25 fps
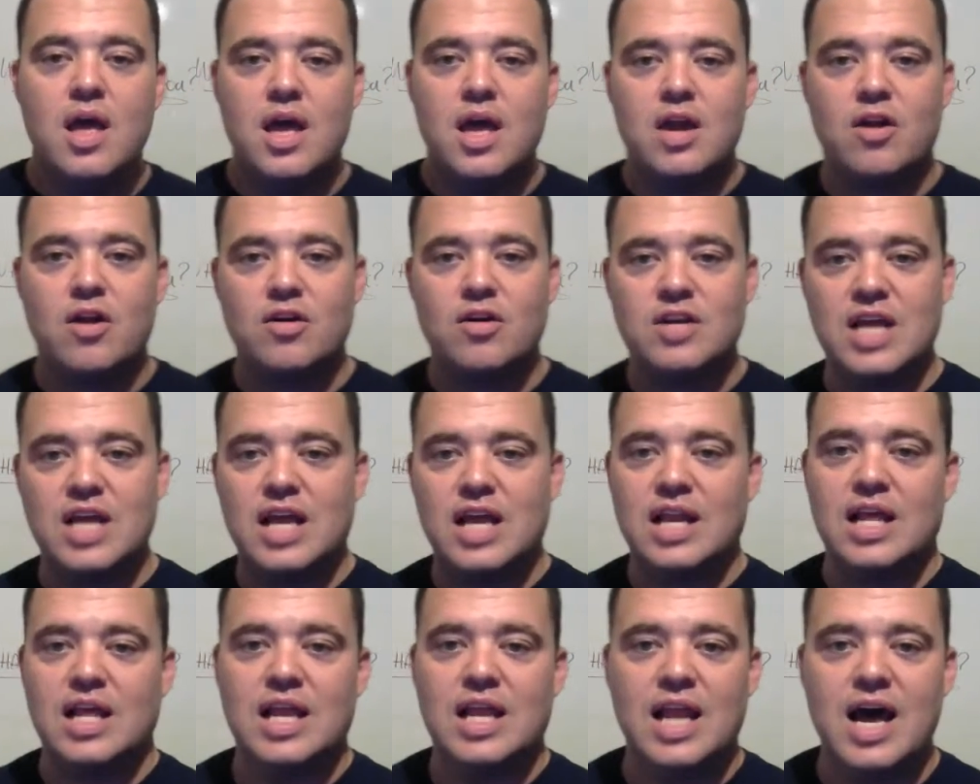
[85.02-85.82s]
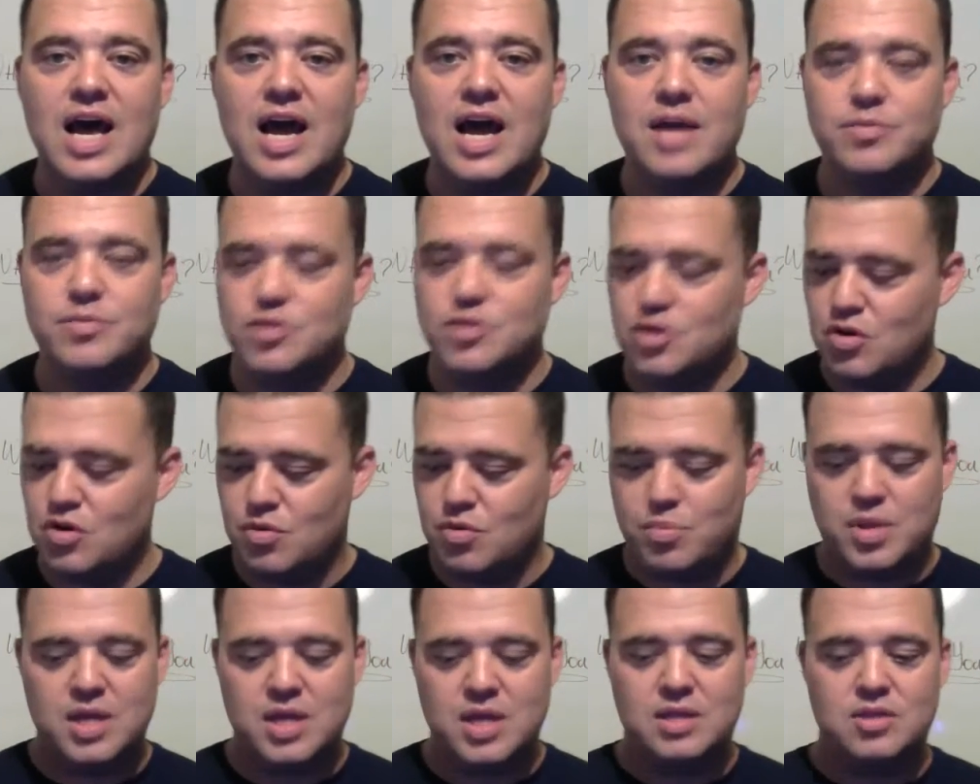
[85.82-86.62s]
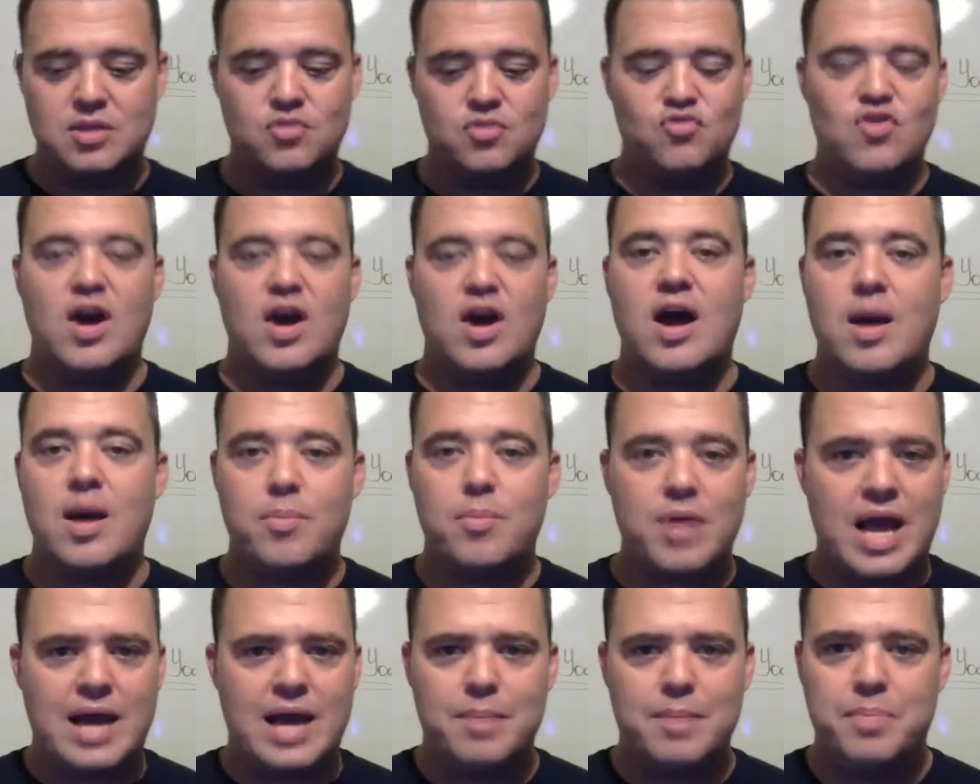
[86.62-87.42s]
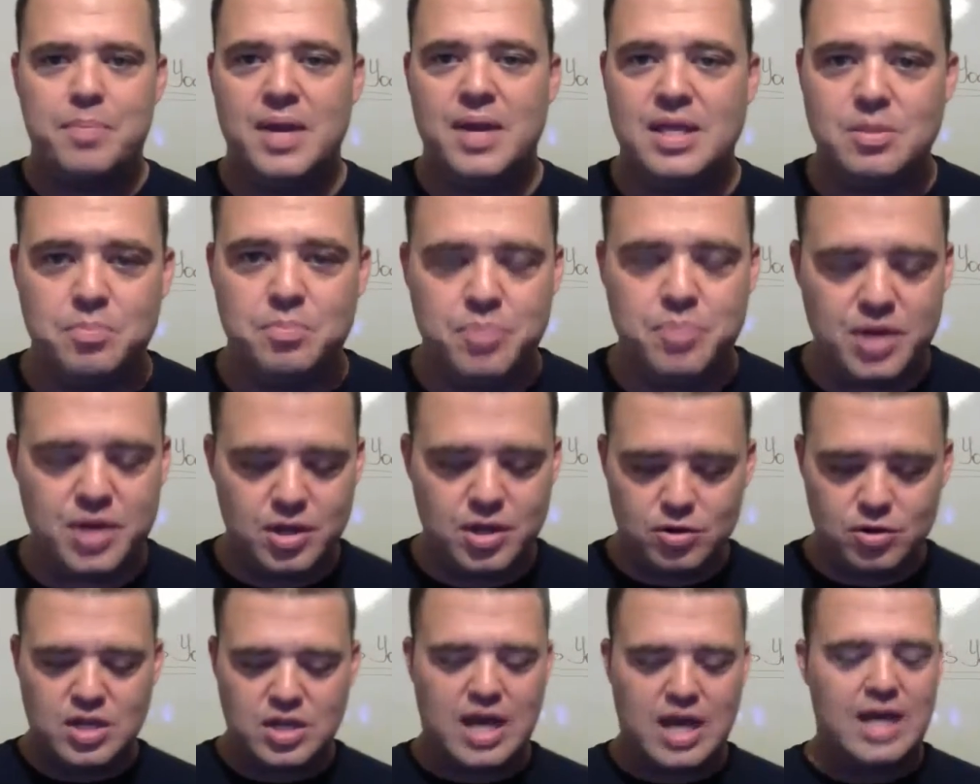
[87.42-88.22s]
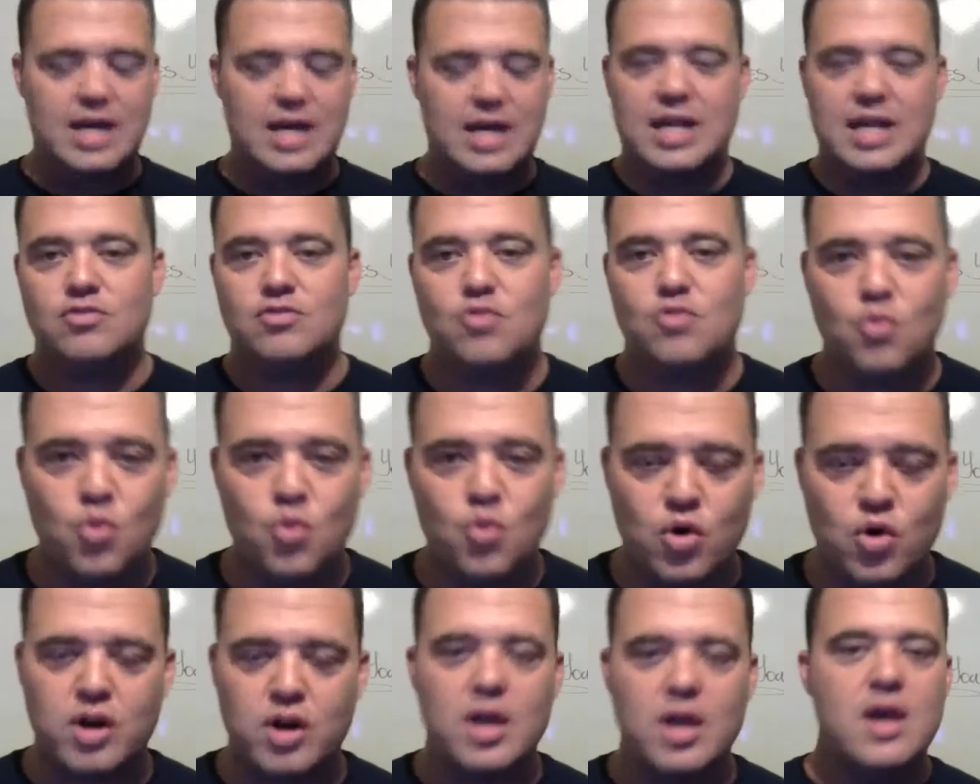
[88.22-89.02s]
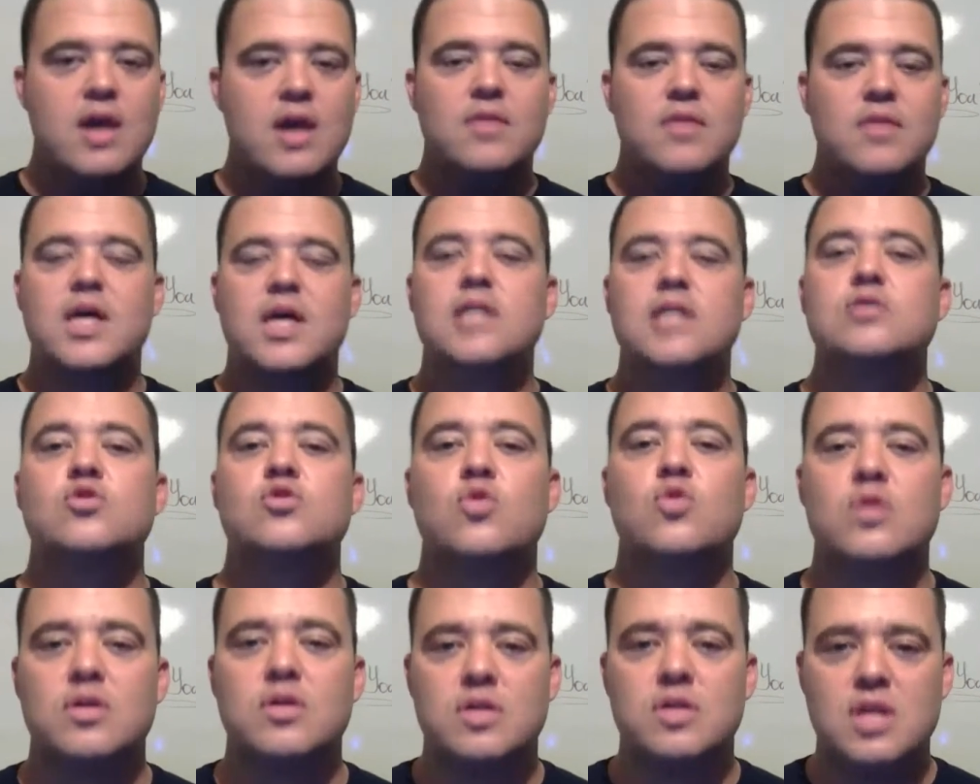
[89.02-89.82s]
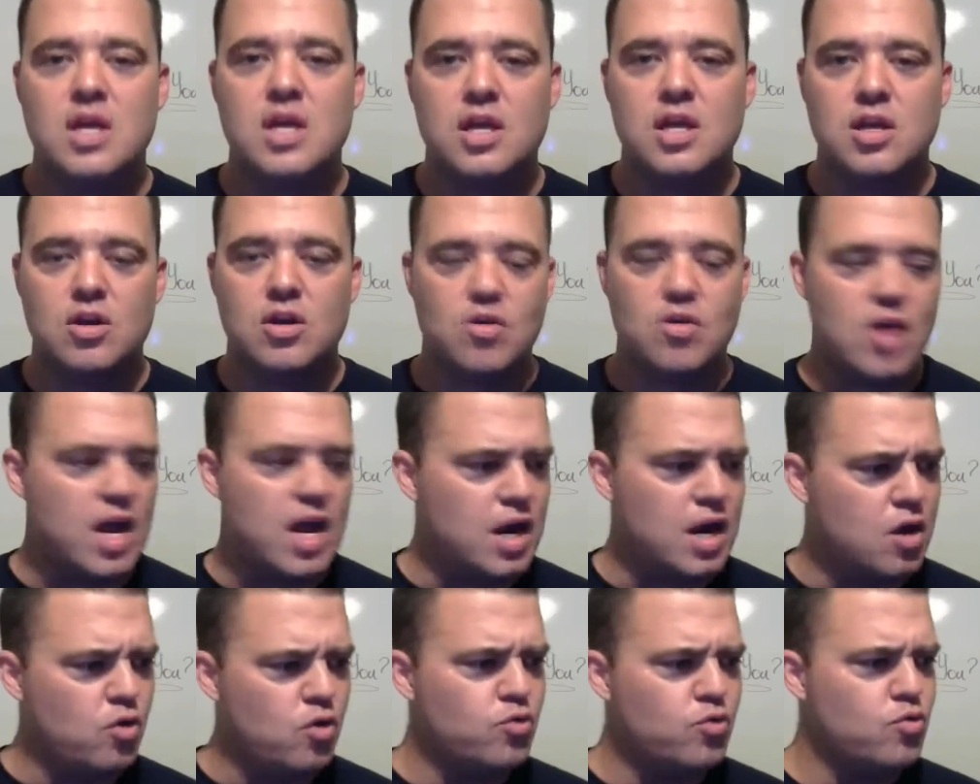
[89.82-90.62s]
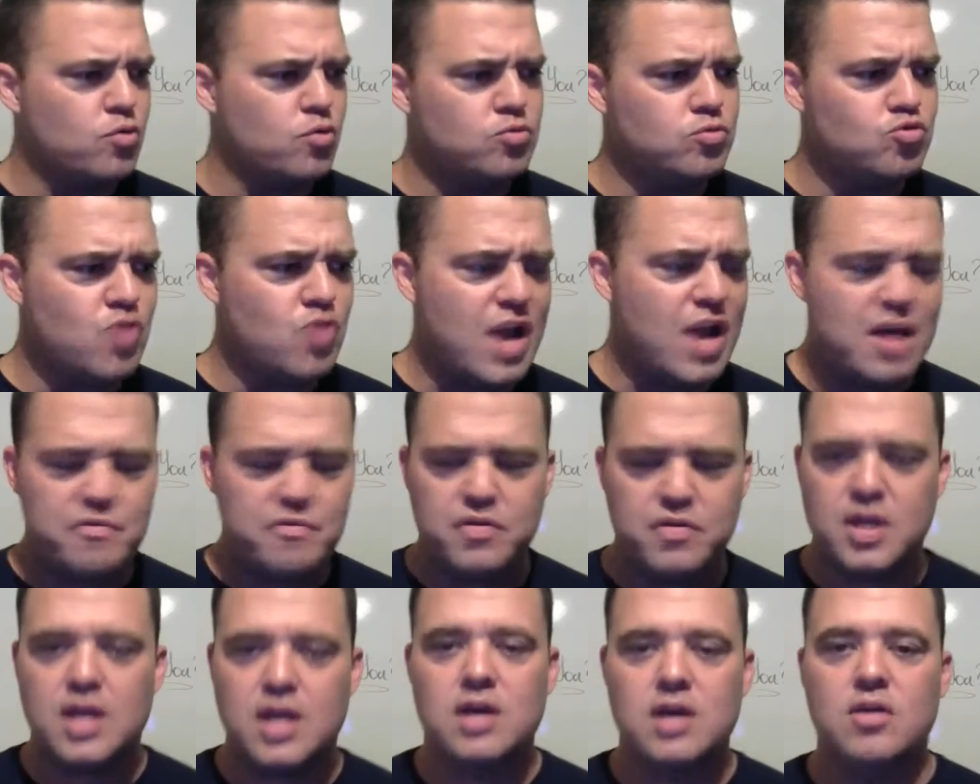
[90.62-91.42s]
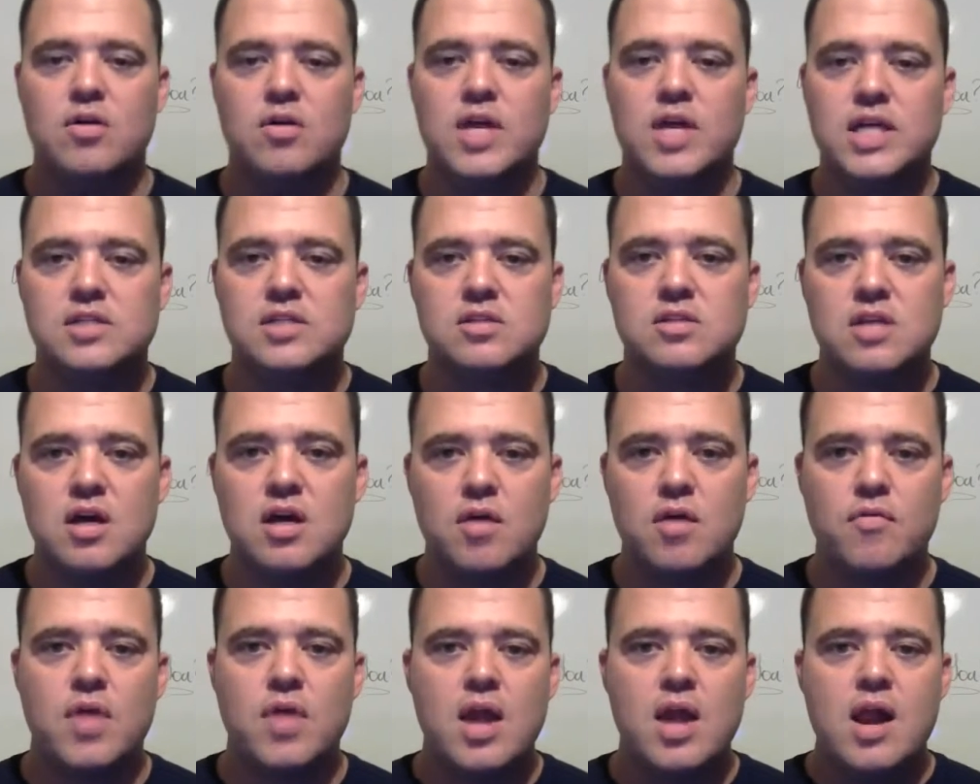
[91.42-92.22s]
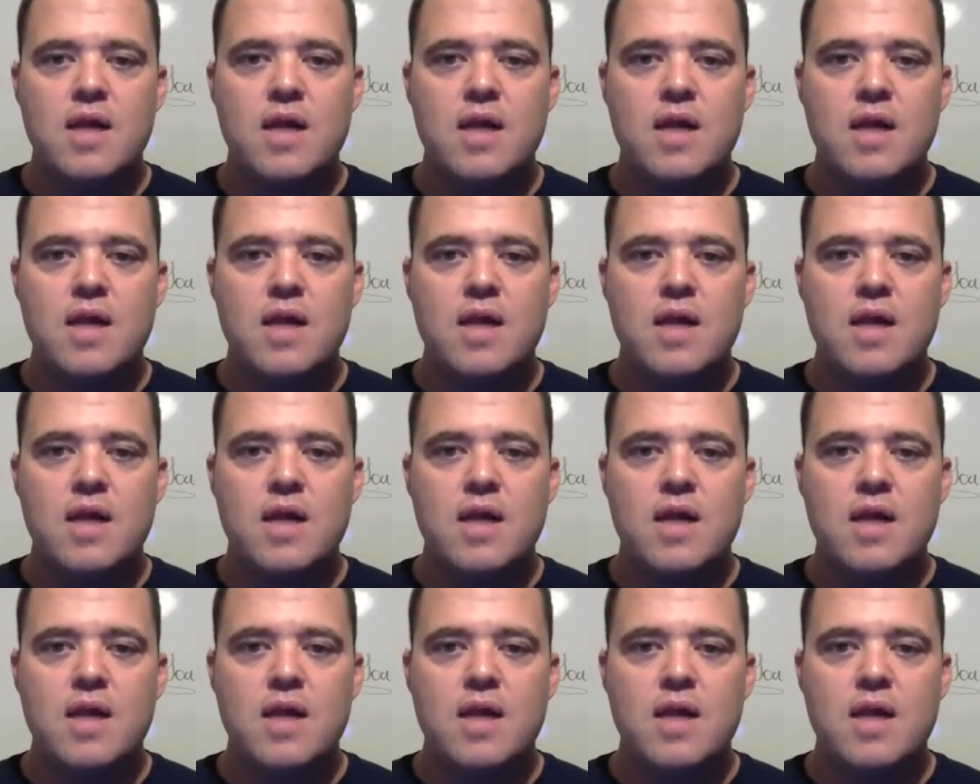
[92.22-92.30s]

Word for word: in our daily lives, you know, be it the job, gotta pay the bills, gotta get to work, that sort of thing, you know, gotta go through traffic and all that stuff,